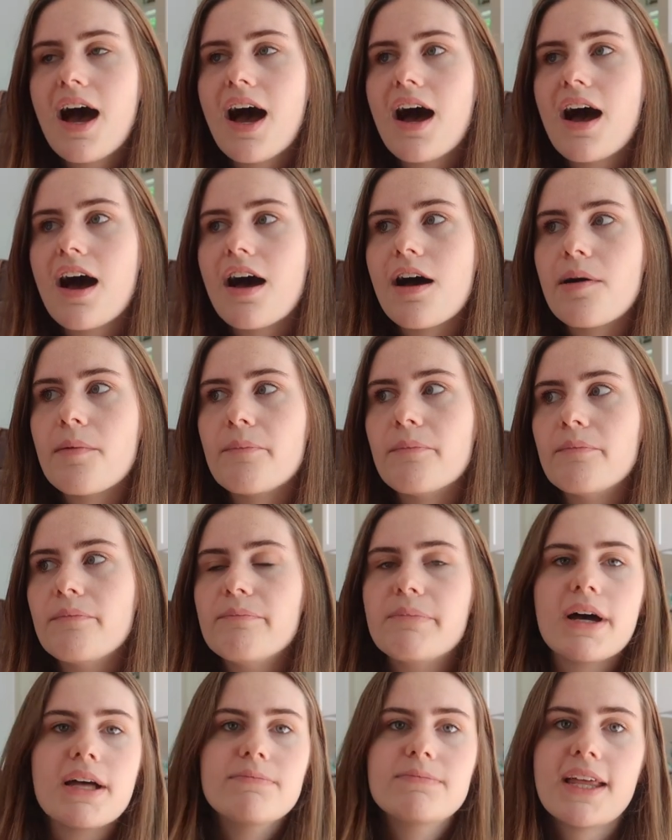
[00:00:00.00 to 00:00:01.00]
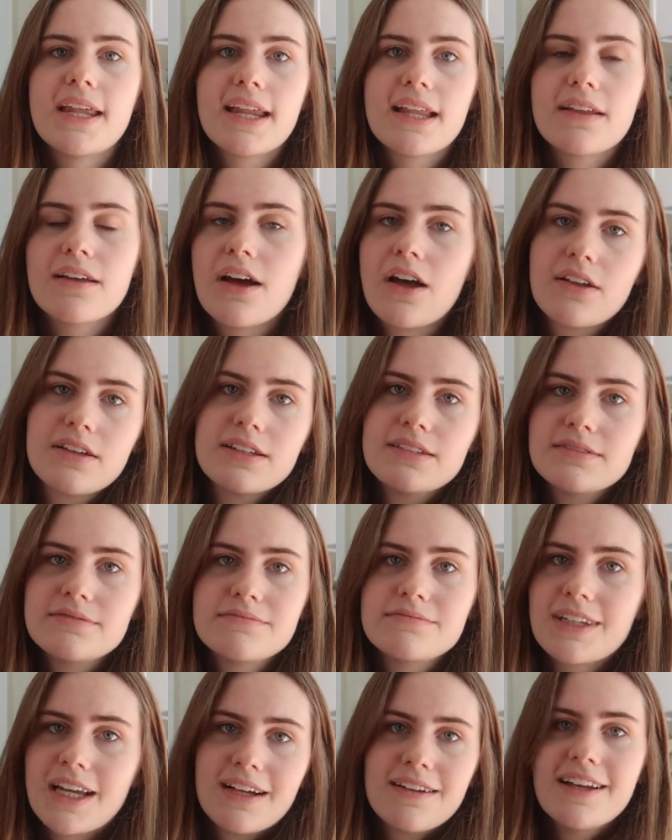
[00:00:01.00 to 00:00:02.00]
Um, but then it, uh,
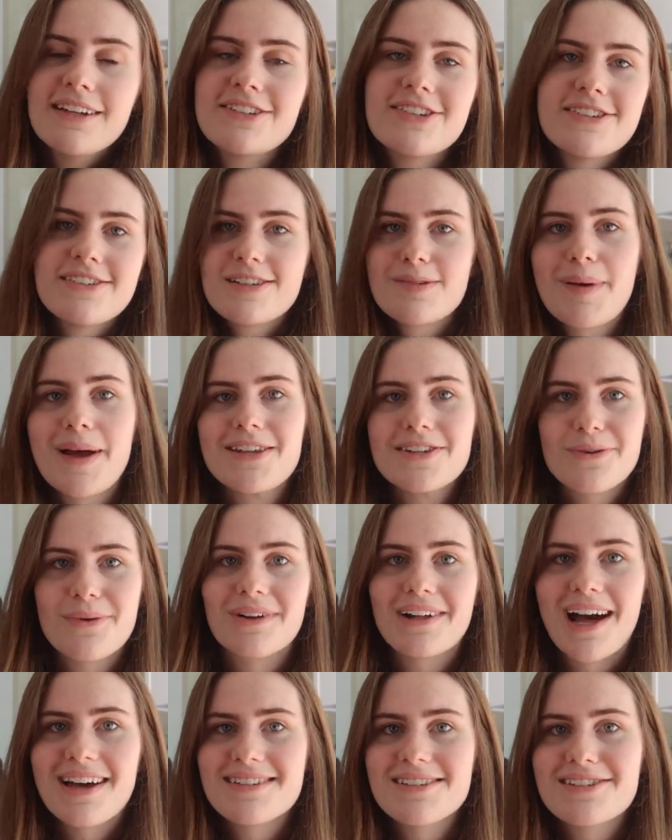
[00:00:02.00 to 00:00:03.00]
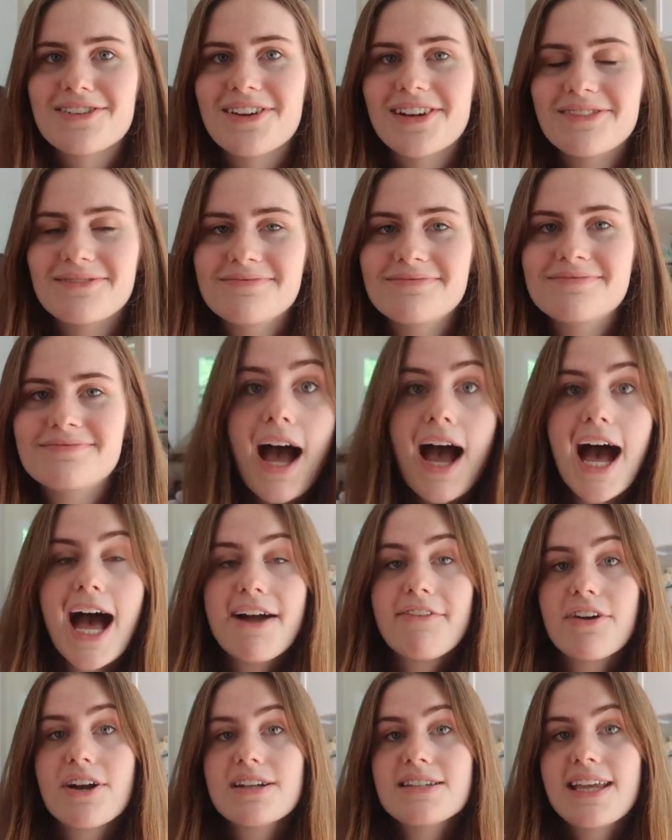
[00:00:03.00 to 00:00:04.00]
yeah, it just depends on what classes you're in.
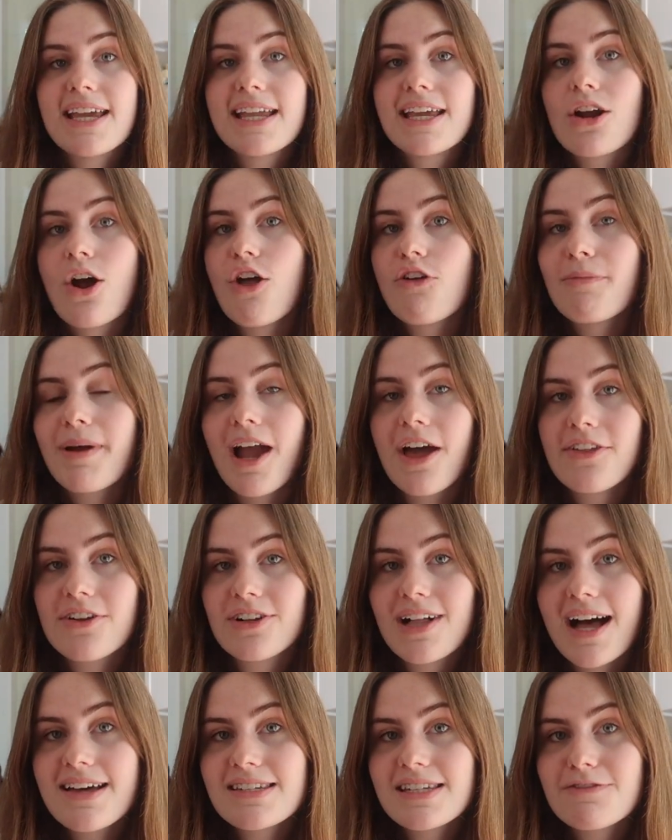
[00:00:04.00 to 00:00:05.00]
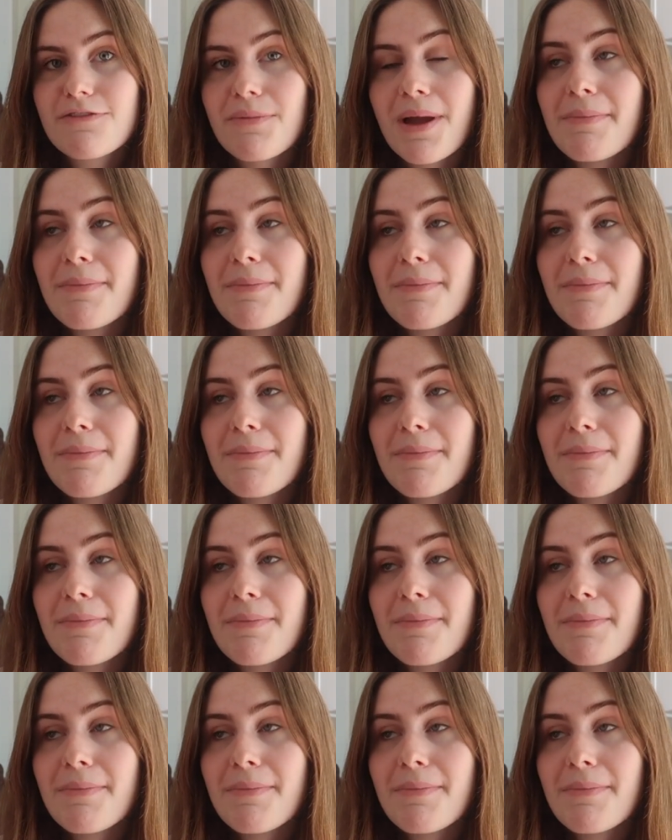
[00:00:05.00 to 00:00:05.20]
I've already taken all of my other classes for